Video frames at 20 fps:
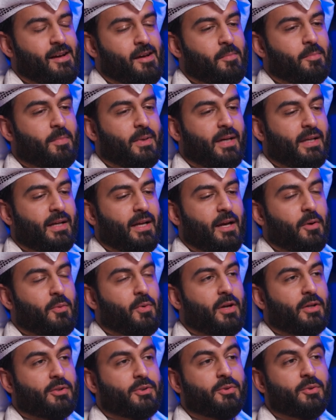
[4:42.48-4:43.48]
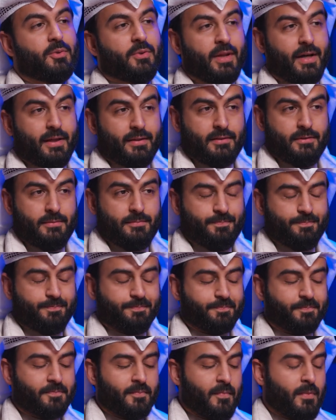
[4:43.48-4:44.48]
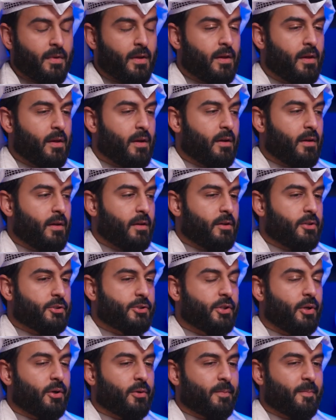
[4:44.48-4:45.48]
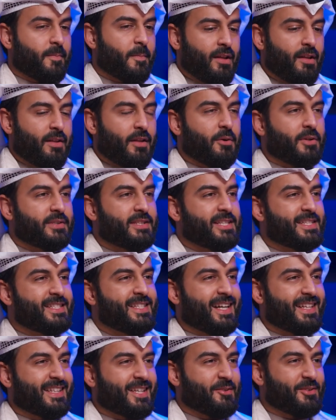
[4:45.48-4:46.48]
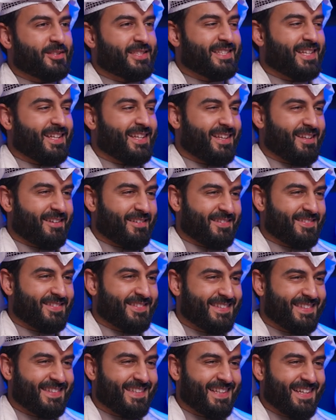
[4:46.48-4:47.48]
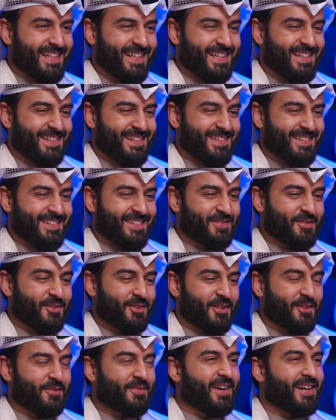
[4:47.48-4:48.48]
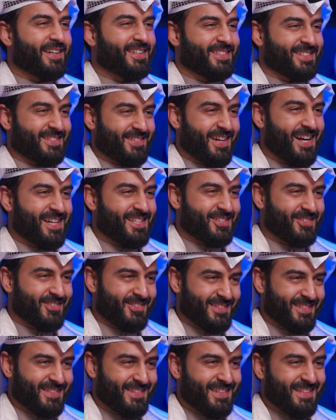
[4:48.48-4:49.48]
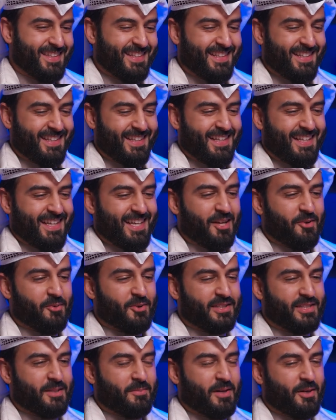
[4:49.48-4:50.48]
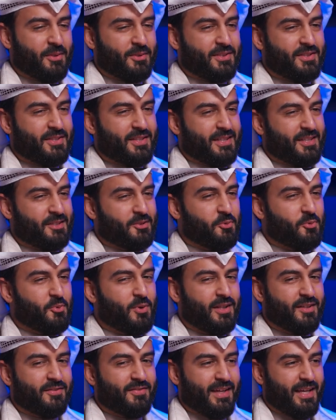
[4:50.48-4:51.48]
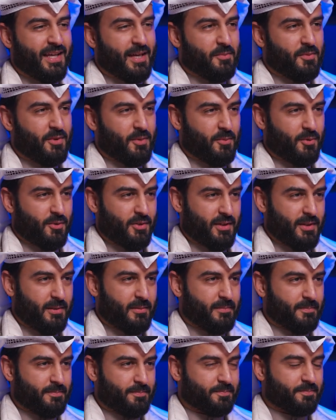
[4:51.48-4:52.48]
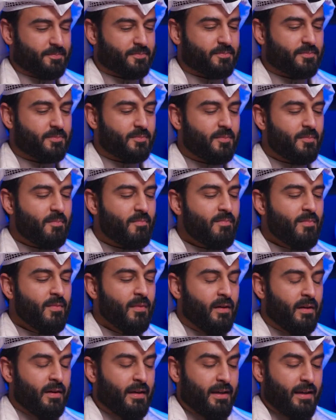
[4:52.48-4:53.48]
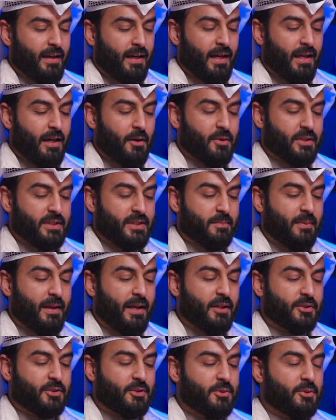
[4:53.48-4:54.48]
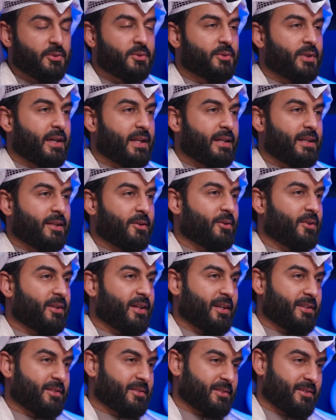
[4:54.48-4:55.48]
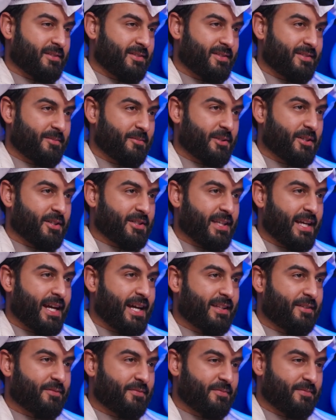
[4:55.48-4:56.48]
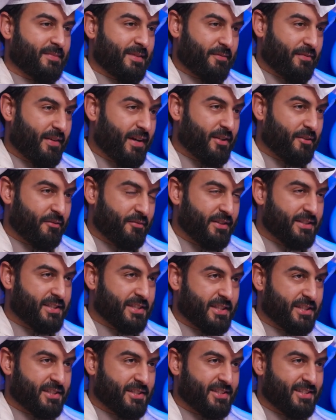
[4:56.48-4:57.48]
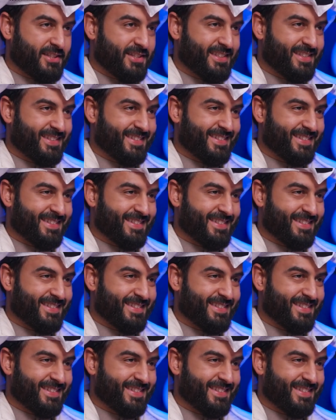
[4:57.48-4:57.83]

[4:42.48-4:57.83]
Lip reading: but I wanted to do that. So there was this night I was studying for the finals of high school, and it was about 12 a.m. in the morning. And I was planning to do an all-nighter because I had a final physics